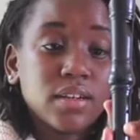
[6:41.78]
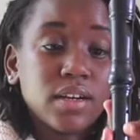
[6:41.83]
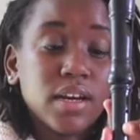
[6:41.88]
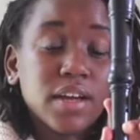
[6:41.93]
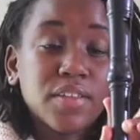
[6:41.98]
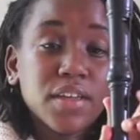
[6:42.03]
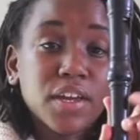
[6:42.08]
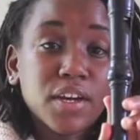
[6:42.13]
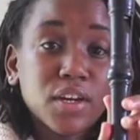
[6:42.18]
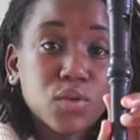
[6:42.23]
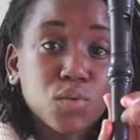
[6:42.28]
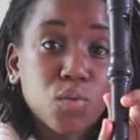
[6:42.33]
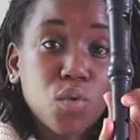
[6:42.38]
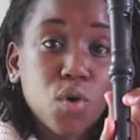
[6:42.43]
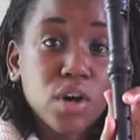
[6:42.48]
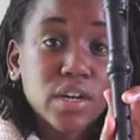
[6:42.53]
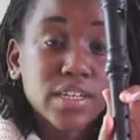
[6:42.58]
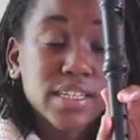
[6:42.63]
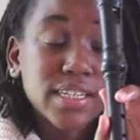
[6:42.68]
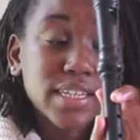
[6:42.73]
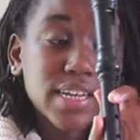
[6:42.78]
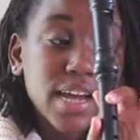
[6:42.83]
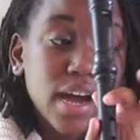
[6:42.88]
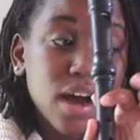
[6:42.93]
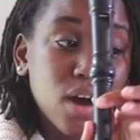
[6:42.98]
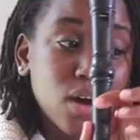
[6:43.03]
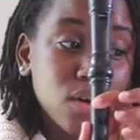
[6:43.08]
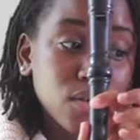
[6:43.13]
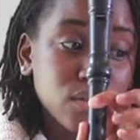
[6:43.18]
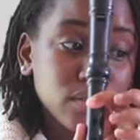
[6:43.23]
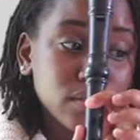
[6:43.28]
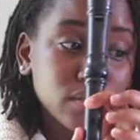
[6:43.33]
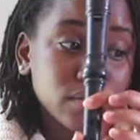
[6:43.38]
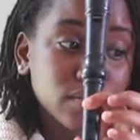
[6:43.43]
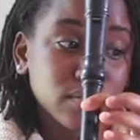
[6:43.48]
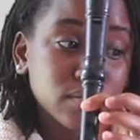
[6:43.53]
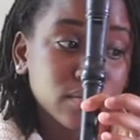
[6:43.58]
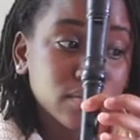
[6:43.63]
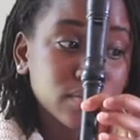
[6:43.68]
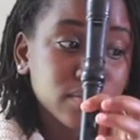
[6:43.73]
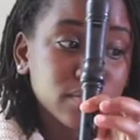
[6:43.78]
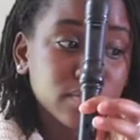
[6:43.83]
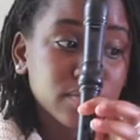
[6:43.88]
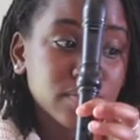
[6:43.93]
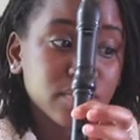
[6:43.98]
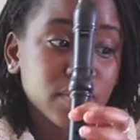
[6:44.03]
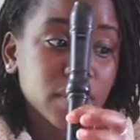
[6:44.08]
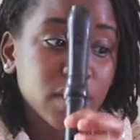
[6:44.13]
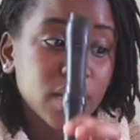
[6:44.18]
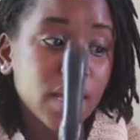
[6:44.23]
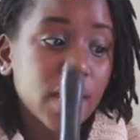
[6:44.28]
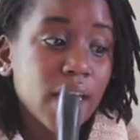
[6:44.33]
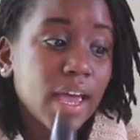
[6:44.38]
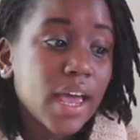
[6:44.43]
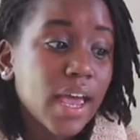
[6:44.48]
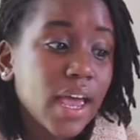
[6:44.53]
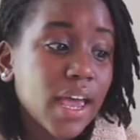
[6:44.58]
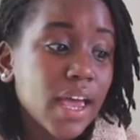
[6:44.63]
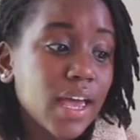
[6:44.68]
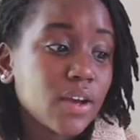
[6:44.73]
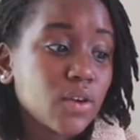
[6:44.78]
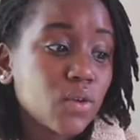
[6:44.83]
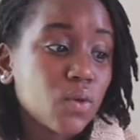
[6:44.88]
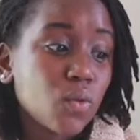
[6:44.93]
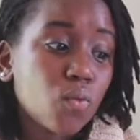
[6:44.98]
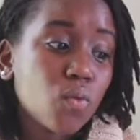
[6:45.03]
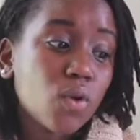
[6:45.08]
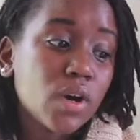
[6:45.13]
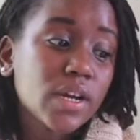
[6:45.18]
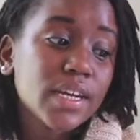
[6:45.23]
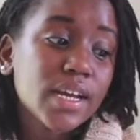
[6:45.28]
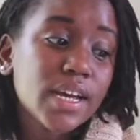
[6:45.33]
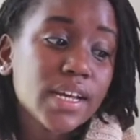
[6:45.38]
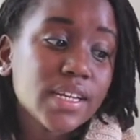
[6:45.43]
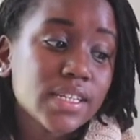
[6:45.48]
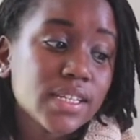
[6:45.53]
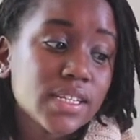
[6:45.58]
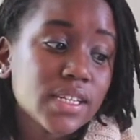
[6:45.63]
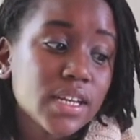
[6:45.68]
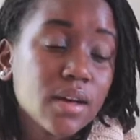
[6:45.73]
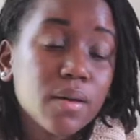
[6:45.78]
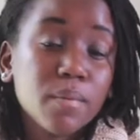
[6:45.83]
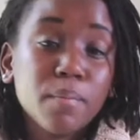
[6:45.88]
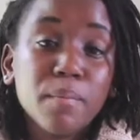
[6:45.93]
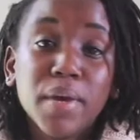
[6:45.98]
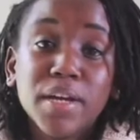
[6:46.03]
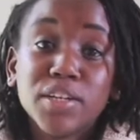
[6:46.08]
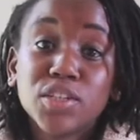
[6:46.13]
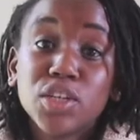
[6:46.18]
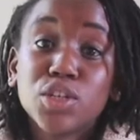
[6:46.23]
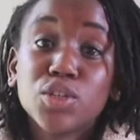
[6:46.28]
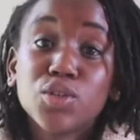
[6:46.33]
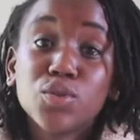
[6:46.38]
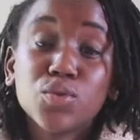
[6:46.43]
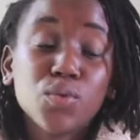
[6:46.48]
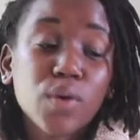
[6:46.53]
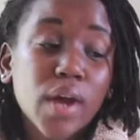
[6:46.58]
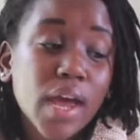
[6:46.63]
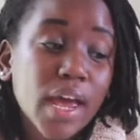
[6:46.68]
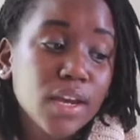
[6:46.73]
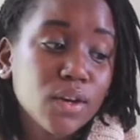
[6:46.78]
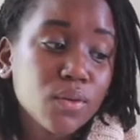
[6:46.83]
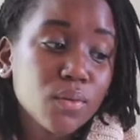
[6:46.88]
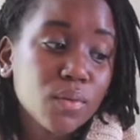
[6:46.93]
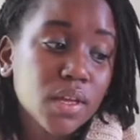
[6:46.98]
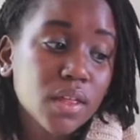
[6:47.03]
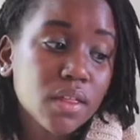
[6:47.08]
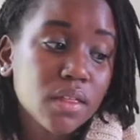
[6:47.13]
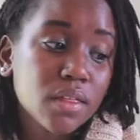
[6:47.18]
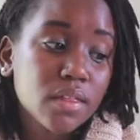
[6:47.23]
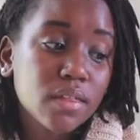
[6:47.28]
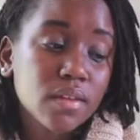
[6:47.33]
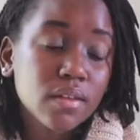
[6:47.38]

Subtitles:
And then it walks down. And what does measure 2 end with?